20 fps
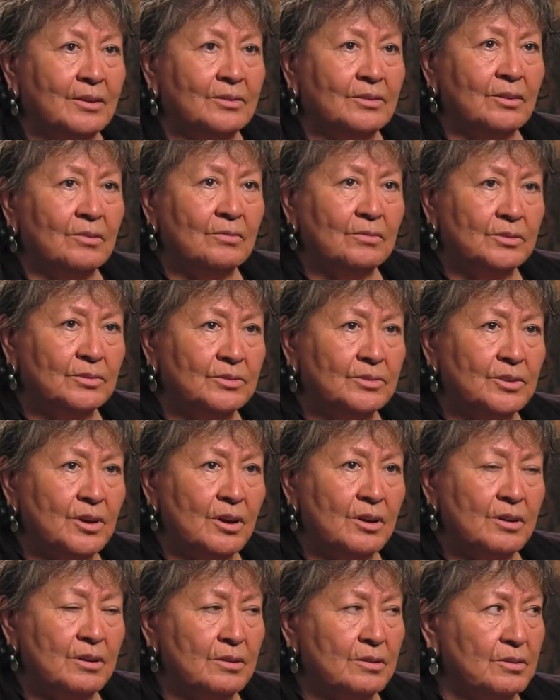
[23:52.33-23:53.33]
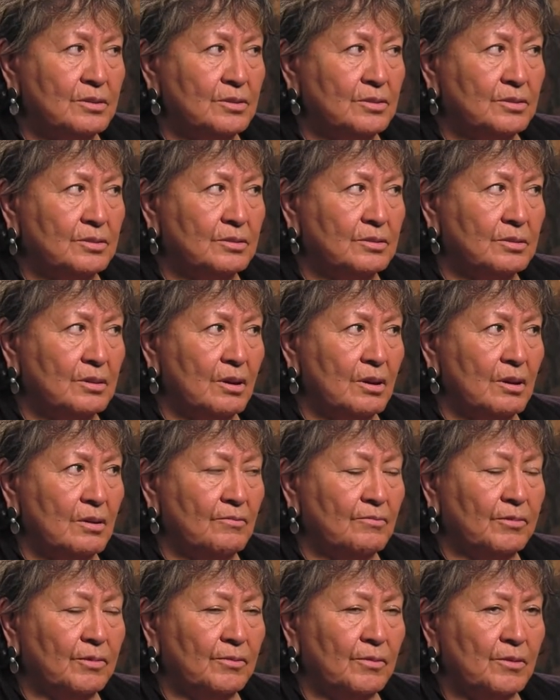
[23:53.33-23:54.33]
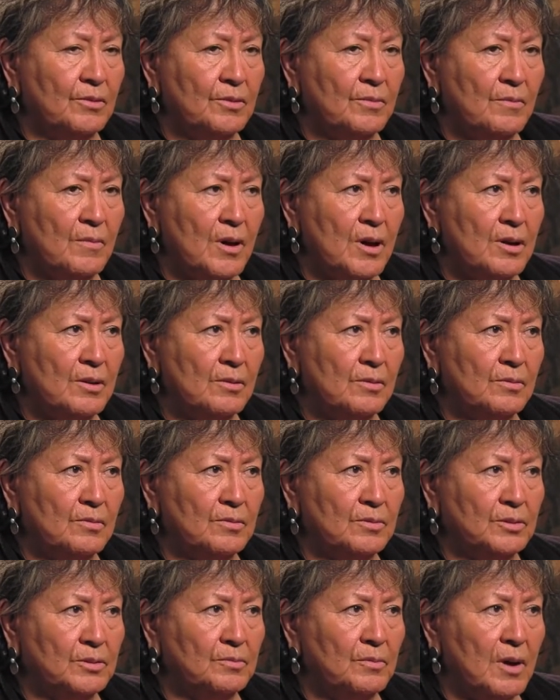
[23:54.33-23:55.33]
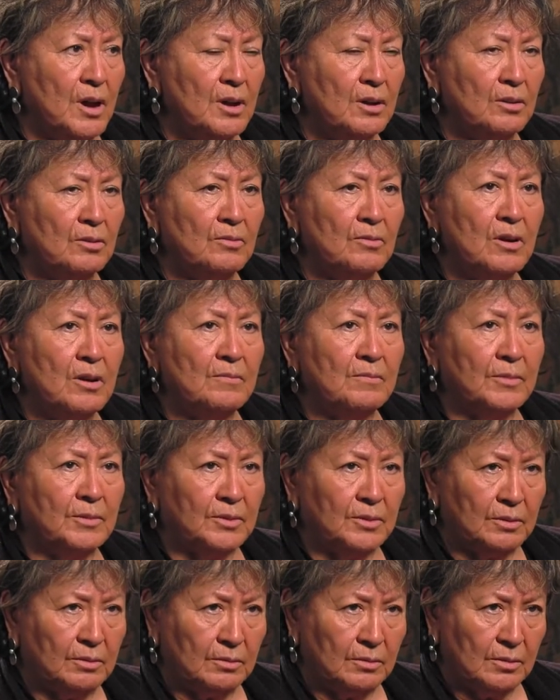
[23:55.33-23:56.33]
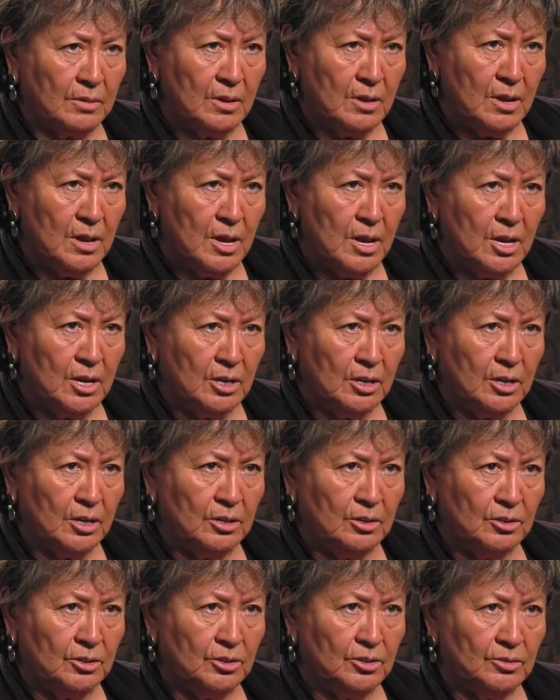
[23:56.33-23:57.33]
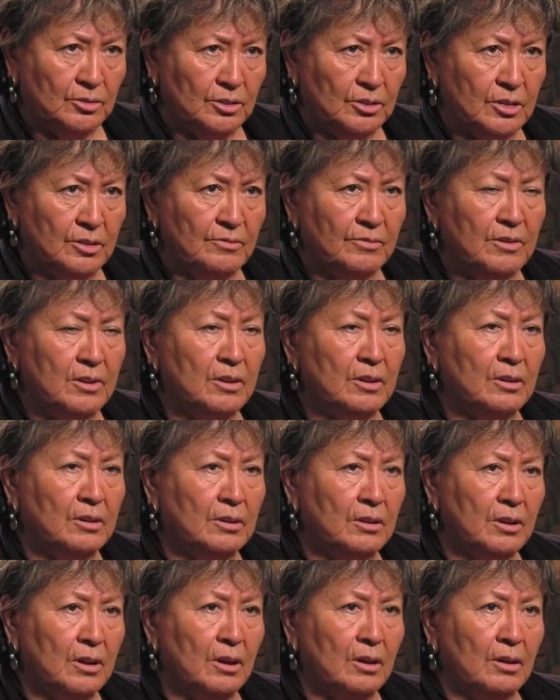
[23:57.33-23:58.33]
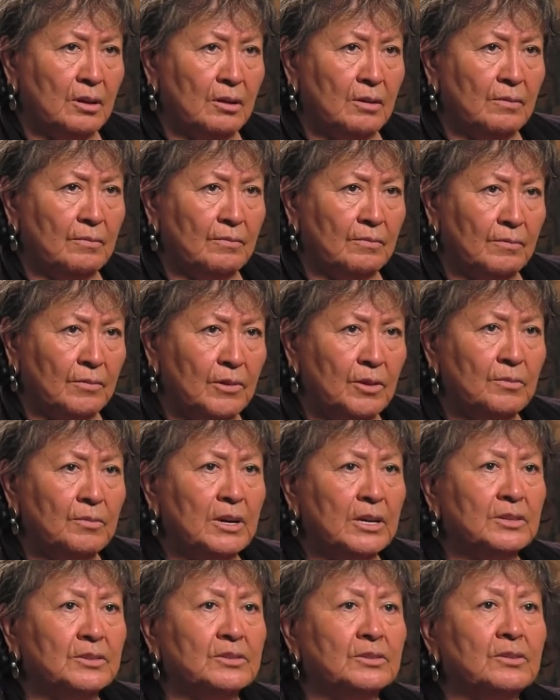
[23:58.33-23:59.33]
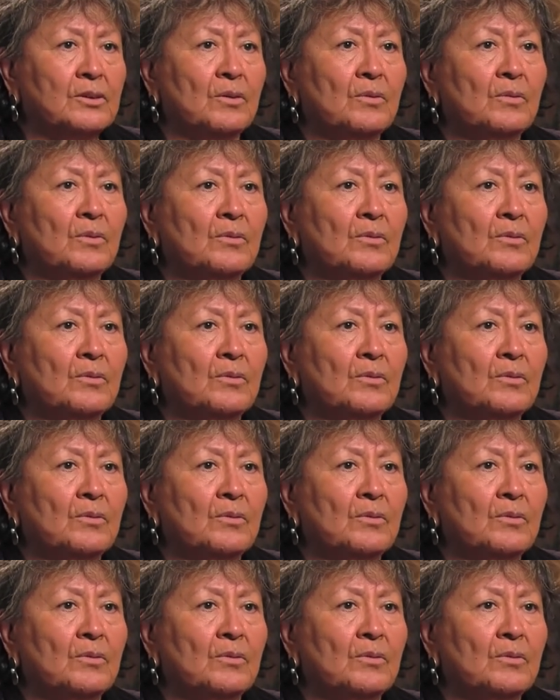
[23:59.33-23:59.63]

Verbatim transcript: So we started this uh, Flor Mayo was own grandma. She was living in um, New Mexico.